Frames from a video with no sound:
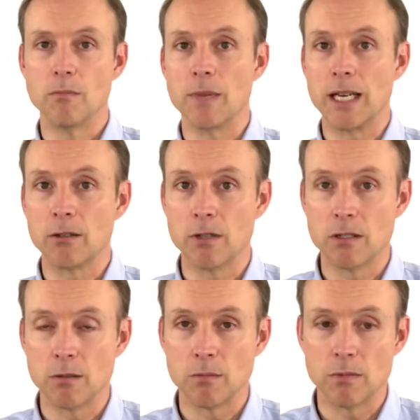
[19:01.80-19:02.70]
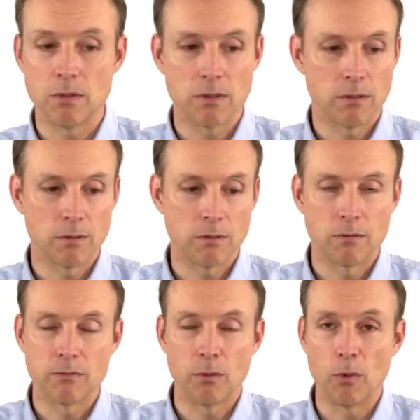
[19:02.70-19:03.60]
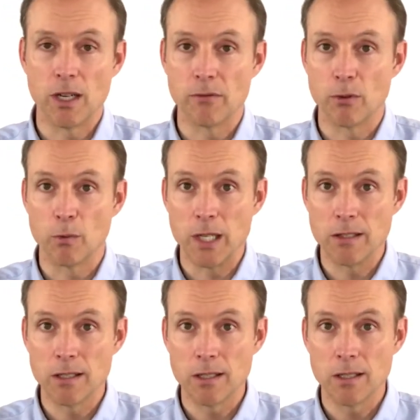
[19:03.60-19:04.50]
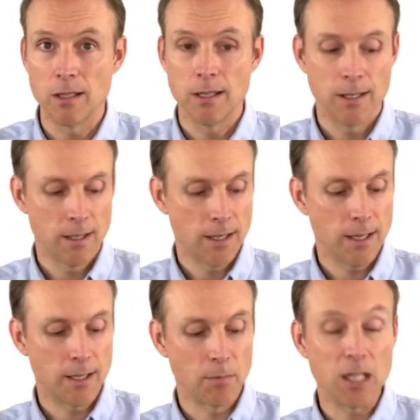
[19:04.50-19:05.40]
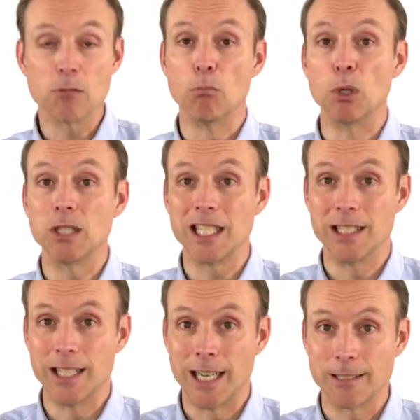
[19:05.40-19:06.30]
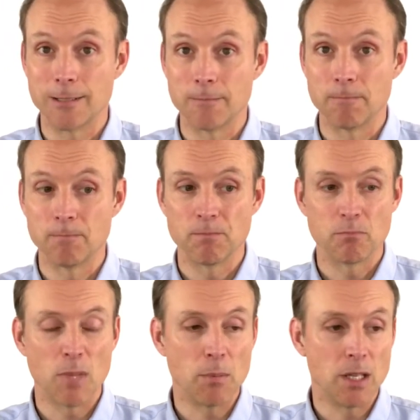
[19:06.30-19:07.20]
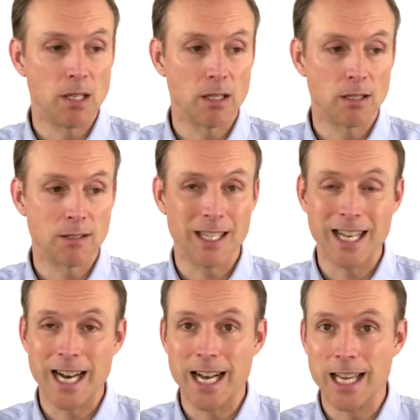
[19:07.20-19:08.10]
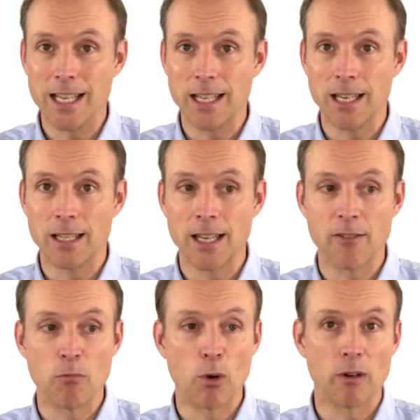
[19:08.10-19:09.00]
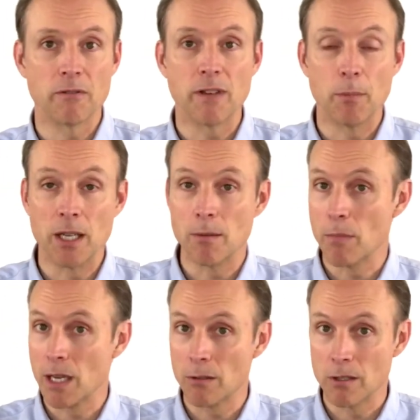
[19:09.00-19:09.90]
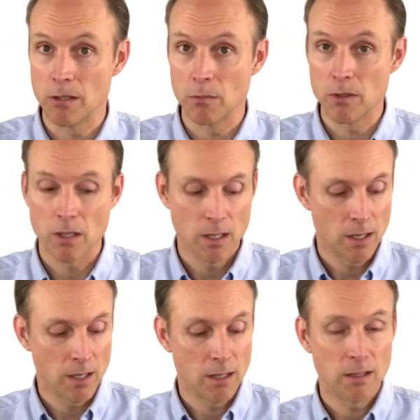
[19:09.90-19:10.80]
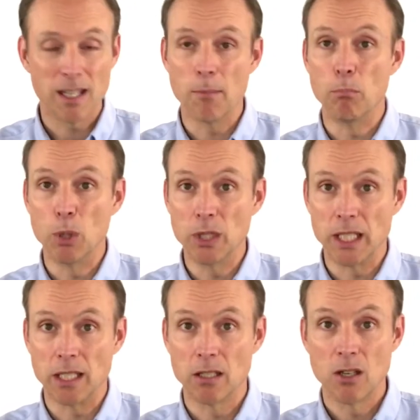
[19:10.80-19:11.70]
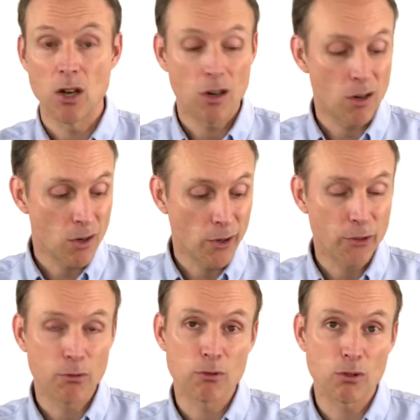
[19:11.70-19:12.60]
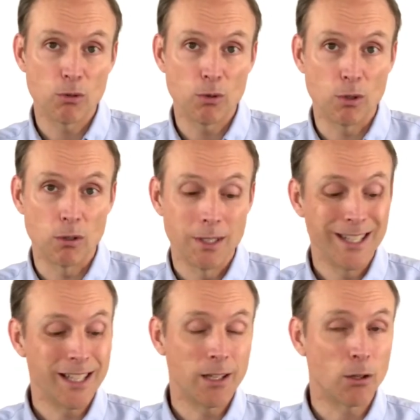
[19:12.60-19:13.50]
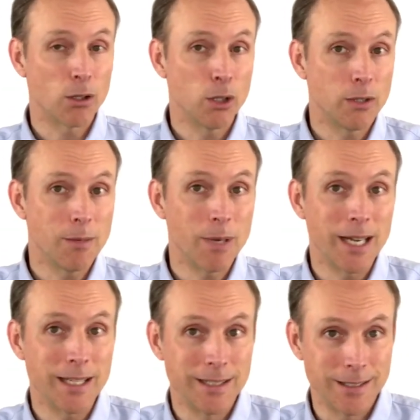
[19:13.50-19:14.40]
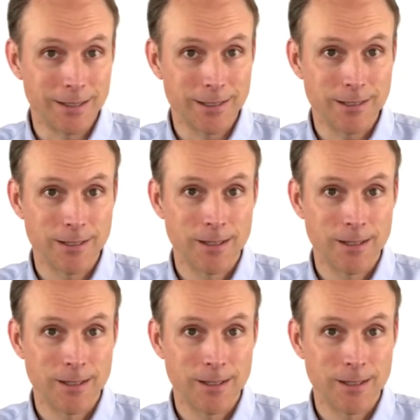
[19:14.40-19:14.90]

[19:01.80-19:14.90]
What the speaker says: mannerisms, from whatever reason, gets bullied a lot. Maybe it's a guy and they have more effeminate mannerisms. They get bullied all through school, including by adults.